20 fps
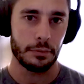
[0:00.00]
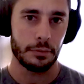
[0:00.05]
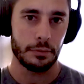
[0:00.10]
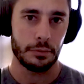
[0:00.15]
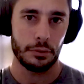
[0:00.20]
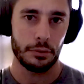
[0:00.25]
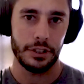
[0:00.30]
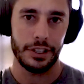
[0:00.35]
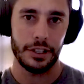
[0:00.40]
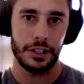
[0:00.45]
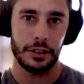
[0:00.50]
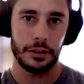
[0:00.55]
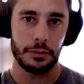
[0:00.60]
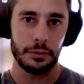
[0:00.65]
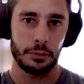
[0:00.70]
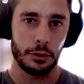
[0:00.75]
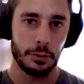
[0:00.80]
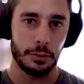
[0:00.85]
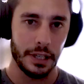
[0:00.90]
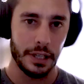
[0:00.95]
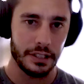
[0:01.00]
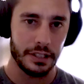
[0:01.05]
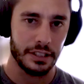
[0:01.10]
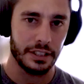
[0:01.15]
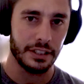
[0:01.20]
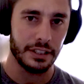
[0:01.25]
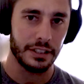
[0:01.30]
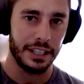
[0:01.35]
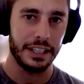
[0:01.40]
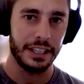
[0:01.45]

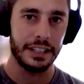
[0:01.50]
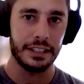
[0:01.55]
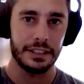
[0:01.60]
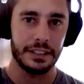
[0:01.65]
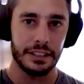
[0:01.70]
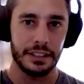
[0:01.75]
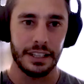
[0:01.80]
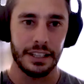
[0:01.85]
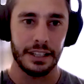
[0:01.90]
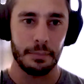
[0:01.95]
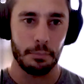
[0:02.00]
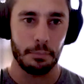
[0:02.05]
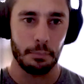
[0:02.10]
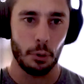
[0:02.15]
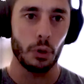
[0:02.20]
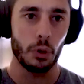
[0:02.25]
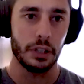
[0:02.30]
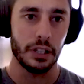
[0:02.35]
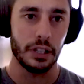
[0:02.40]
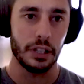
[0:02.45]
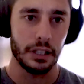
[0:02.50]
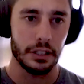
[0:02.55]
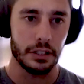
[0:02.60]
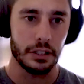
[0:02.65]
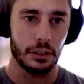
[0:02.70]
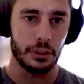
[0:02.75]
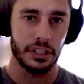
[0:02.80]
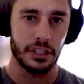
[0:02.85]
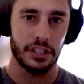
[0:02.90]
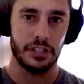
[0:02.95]
pre-pubescent kid to get bulky. So
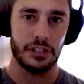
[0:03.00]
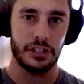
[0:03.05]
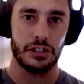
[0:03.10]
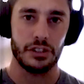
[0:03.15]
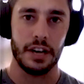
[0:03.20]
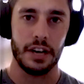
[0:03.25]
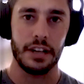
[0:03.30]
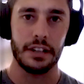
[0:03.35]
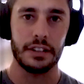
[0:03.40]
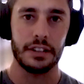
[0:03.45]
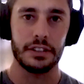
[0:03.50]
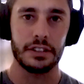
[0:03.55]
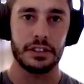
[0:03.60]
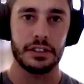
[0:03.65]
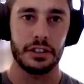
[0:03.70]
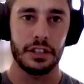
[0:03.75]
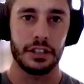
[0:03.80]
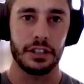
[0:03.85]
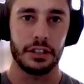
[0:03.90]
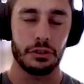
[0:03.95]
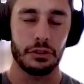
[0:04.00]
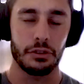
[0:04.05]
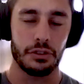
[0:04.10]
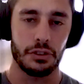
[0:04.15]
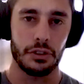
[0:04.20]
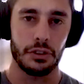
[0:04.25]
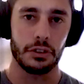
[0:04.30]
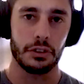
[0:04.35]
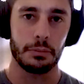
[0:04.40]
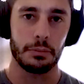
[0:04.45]
resistance training is you get those
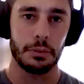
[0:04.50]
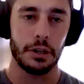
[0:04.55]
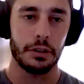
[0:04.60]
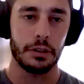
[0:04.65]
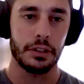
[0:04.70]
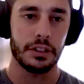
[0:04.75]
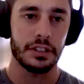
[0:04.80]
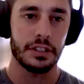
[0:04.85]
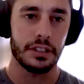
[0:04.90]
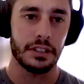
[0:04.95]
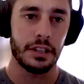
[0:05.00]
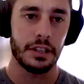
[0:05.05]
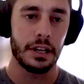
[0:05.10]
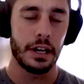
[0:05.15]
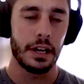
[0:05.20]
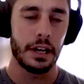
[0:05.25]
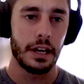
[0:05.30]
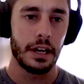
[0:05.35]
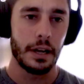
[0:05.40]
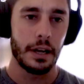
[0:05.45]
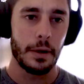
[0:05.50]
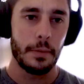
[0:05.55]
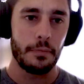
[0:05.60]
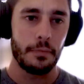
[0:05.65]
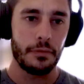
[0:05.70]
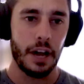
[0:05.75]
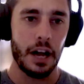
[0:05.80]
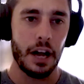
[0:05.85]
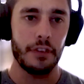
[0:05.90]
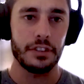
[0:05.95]
neural components, and
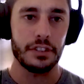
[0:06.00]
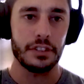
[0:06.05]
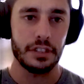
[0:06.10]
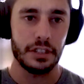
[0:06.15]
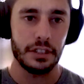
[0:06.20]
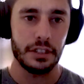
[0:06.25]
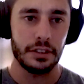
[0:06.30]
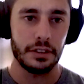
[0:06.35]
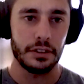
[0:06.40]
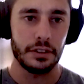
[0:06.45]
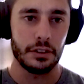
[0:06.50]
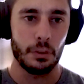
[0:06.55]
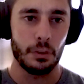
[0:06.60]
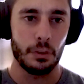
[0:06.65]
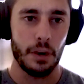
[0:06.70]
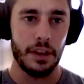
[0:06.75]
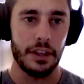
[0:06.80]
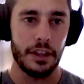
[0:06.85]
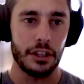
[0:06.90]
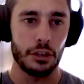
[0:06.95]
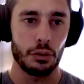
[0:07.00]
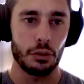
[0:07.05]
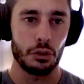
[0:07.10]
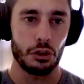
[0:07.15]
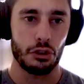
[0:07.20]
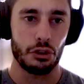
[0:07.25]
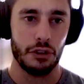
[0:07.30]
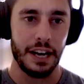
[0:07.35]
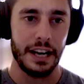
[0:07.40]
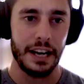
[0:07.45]
obviously the way that you
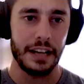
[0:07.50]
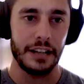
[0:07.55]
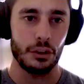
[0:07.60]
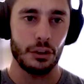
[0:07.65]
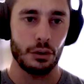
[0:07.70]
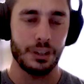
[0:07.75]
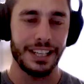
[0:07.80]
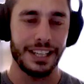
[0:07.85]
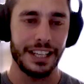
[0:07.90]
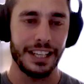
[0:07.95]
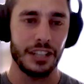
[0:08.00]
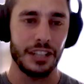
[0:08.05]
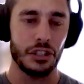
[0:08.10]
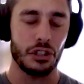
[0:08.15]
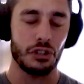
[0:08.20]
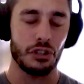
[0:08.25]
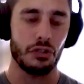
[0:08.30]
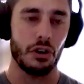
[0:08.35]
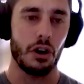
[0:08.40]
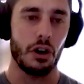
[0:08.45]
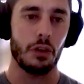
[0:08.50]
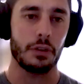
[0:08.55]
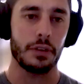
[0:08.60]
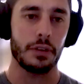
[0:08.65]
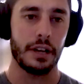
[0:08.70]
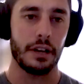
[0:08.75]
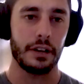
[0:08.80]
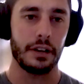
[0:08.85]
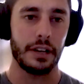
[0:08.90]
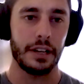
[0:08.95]
train, you can get strong
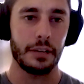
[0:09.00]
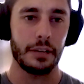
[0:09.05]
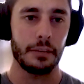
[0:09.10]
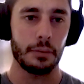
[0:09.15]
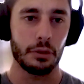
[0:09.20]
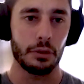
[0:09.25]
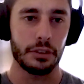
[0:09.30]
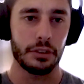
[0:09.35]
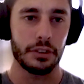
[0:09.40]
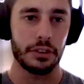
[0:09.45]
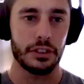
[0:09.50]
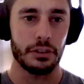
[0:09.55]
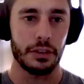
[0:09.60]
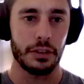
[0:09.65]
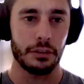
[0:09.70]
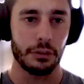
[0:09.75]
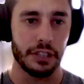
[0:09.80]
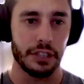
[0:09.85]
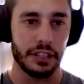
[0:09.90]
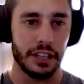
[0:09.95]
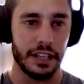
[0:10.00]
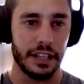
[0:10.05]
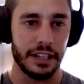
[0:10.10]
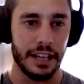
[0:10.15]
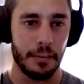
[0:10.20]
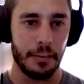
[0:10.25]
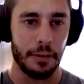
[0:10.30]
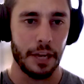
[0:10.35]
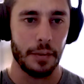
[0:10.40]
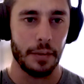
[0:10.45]
without getting bulky. So I really like
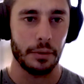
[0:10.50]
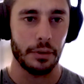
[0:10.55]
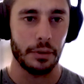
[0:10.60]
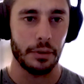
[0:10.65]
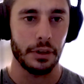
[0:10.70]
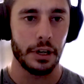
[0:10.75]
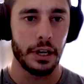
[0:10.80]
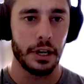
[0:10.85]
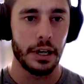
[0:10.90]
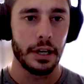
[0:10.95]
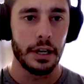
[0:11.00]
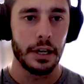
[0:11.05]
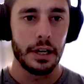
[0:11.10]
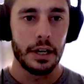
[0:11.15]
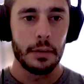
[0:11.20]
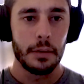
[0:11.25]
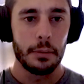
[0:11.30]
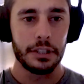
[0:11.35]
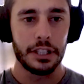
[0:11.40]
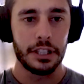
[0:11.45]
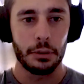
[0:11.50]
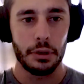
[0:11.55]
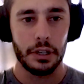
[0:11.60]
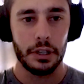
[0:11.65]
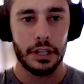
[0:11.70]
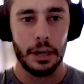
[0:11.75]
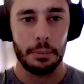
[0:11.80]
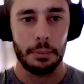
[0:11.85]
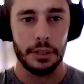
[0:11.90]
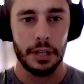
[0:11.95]
that paper. But there were a
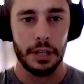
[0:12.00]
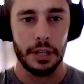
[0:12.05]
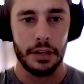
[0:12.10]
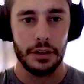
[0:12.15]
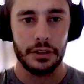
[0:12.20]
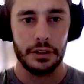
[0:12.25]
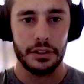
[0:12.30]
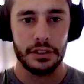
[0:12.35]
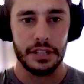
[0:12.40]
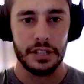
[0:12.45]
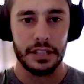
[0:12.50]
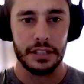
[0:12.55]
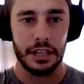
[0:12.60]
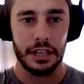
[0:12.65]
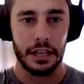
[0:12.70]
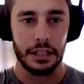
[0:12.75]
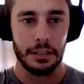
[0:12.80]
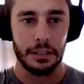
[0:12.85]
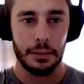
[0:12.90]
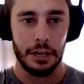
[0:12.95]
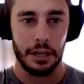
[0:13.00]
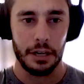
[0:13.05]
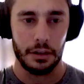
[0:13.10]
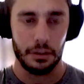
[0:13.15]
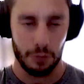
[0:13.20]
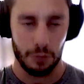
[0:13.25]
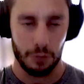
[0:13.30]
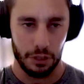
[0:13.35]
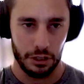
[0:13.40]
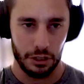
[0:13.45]
couple others that talked about
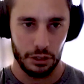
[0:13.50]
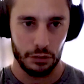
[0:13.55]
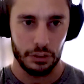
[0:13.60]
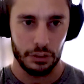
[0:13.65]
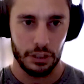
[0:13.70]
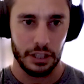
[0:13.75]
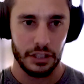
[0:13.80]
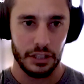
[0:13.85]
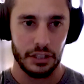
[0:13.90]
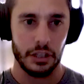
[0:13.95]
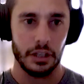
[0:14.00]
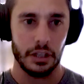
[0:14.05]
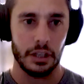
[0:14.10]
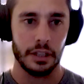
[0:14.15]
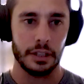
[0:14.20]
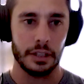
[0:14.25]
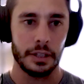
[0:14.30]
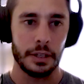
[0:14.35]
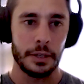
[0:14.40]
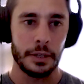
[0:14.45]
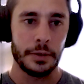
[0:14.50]
what you touched on,